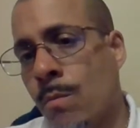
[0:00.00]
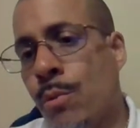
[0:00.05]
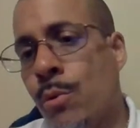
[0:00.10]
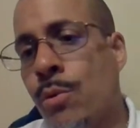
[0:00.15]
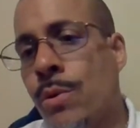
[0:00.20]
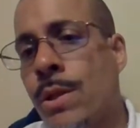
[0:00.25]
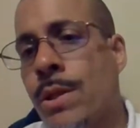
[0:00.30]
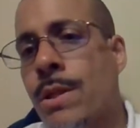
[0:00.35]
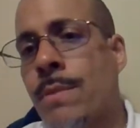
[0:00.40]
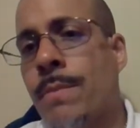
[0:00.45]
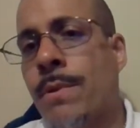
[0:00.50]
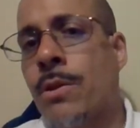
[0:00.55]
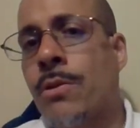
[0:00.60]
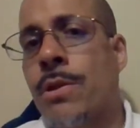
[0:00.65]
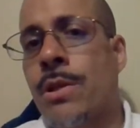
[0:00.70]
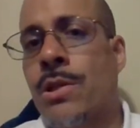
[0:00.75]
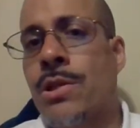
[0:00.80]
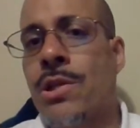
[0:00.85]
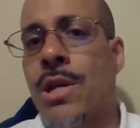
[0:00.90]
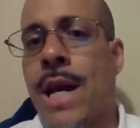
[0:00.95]
Buddhism and
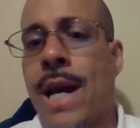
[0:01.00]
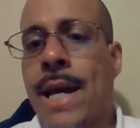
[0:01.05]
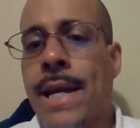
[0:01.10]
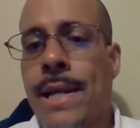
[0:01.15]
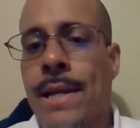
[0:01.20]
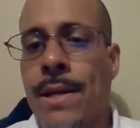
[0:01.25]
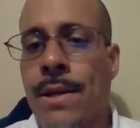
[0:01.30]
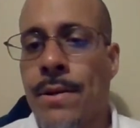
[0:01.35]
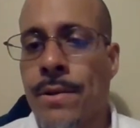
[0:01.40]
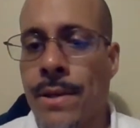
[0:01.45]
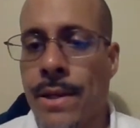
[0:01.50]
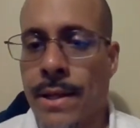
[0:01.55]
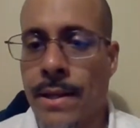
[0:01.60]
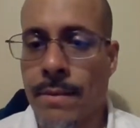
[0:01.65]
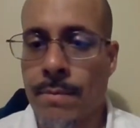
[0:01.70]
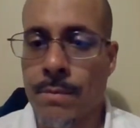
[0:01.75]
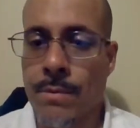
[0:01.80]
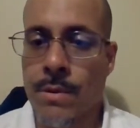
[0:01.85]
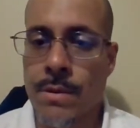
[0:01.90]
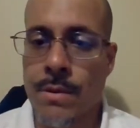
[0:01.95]
Christianity are
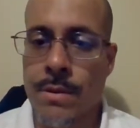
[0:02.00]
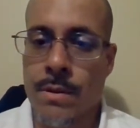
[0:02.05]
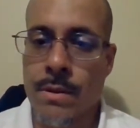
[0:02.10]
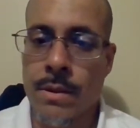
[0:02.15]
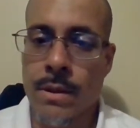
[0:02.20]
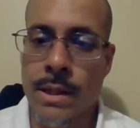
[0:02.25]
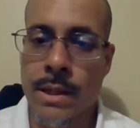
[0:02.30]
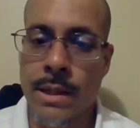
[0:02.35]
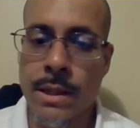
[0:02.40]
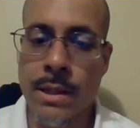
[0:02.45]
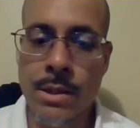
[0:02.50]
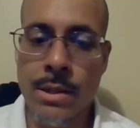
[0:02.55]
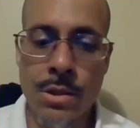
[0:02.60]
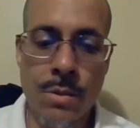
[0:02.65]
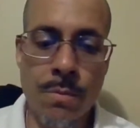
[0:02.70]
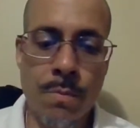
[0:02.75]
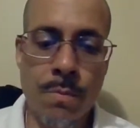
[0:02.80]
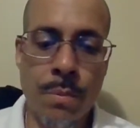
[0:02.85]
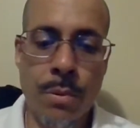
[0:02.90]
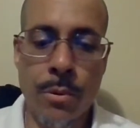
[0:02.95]
named. And this
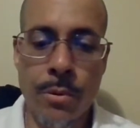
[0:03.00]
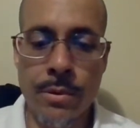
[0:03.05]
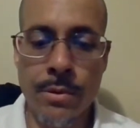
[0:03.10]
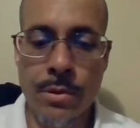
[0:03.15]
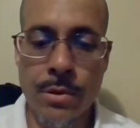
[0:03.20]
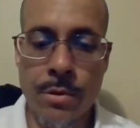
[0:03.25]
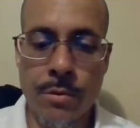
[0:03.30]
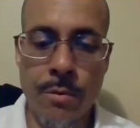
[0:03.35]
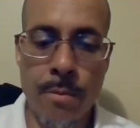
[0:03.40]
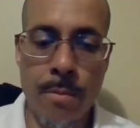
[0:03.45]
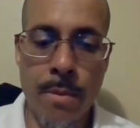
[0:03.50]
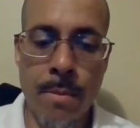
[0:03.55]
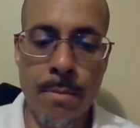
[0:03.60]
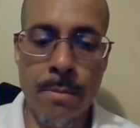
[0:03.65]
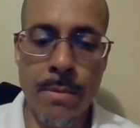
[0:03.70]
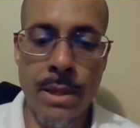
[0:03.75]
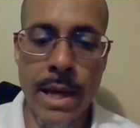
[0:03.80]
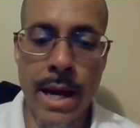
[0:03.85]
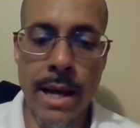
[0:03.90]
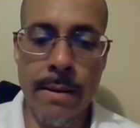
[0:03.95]
is important to
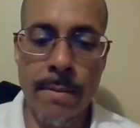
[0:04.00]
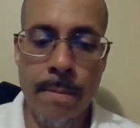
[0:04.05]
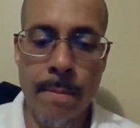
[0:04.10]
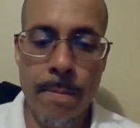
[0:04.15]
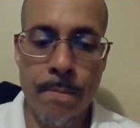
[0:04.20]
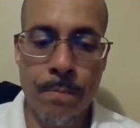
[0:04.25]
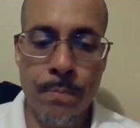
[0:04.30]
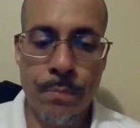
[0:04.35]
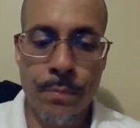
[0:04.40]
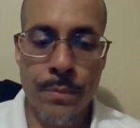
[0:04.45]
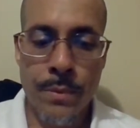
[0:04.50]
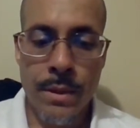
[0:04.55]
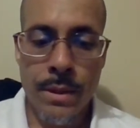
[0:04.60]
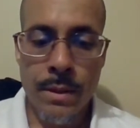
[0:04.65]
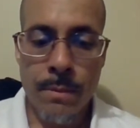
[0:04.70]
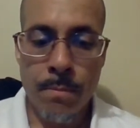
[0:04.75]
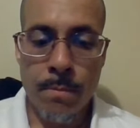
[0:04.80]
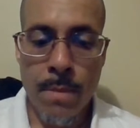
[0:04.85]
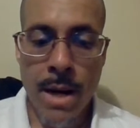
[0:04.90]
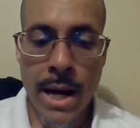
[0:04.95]
remember, that
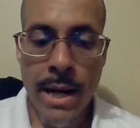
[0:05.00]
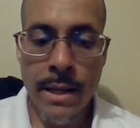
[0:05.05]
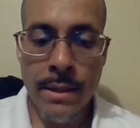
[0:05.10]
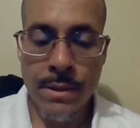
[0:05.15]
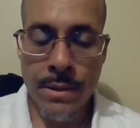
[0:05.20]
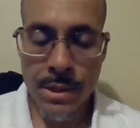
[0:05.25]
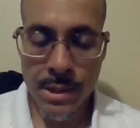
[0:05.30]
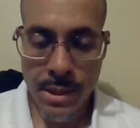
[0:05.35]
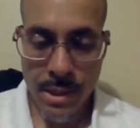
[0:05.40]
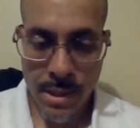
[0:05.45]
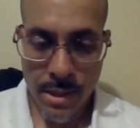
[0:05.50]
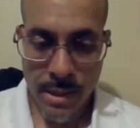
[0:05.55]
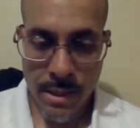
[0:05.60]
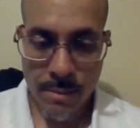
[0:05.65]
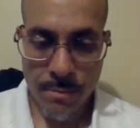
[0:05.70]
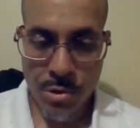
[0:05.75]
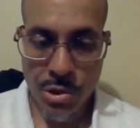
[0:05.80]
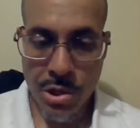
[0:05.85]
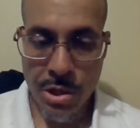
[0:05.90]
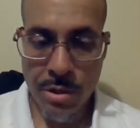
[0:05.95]
my understanding,
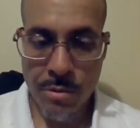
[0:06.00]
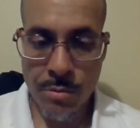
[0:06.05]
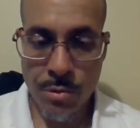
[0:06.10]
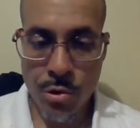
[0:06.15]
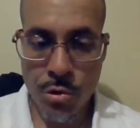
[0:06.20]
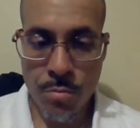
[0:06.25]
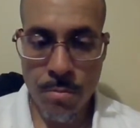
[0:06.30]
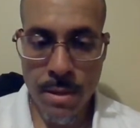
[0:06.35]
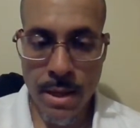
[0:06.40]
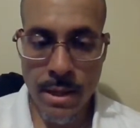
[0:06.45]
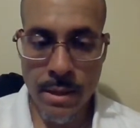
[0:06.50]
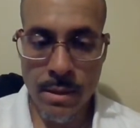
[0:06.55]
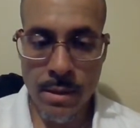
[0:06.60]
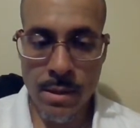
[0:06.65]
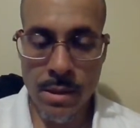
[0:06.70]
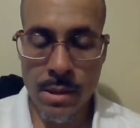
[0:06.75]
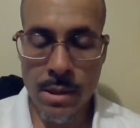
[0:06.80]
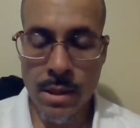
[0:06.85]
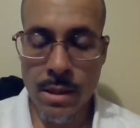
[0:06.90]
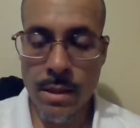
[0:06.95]
I'm sharing with you my
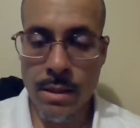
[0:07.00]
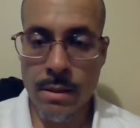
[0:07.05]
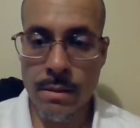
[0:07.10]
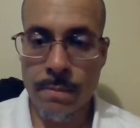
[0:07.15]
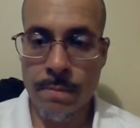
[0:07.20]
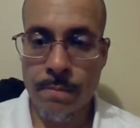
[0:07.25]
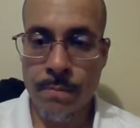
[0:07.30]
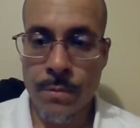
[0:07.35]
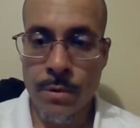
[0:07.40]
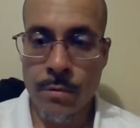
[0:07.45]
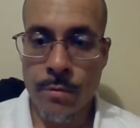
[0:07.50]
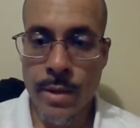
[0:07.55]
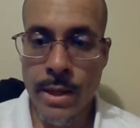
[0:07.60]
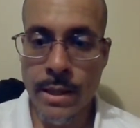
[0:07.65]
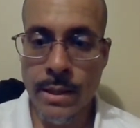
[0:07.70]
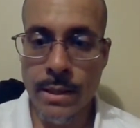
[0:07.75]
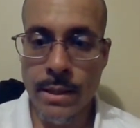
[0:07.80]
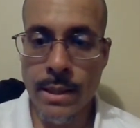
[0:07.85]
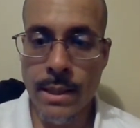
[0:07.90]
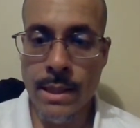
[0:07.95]
understanding,
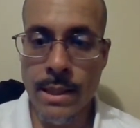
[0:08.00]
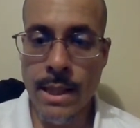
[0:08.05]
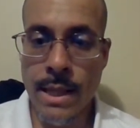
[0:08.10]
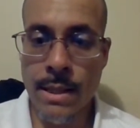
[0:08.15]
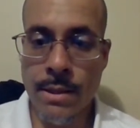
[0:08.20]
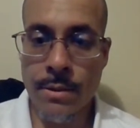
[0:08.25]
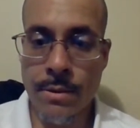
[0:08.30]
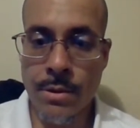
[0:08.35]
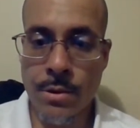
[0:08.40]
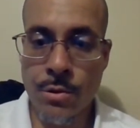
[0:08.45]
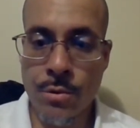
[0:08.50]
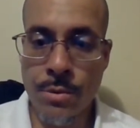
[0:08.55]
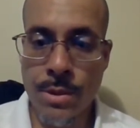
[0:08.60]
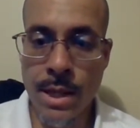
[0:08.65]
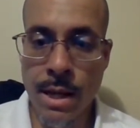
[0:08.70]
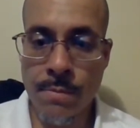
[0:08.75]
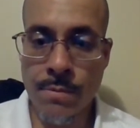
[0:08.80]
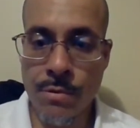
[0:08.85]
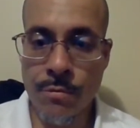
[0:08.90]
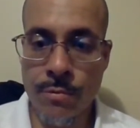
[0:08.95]
right, is that there are two
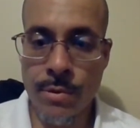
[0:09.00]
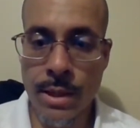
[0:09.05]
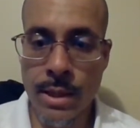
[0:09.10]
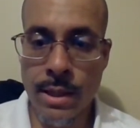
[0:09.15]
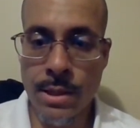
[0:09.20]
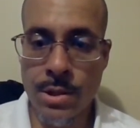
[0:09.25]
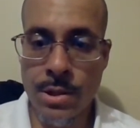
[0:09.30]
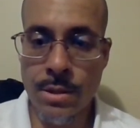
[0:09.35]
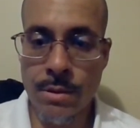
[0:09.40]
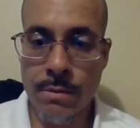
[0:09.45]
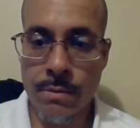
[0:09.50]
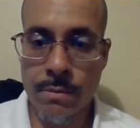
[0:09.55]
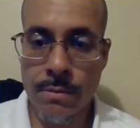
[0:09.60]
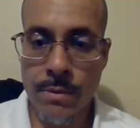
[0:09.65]
types of religion.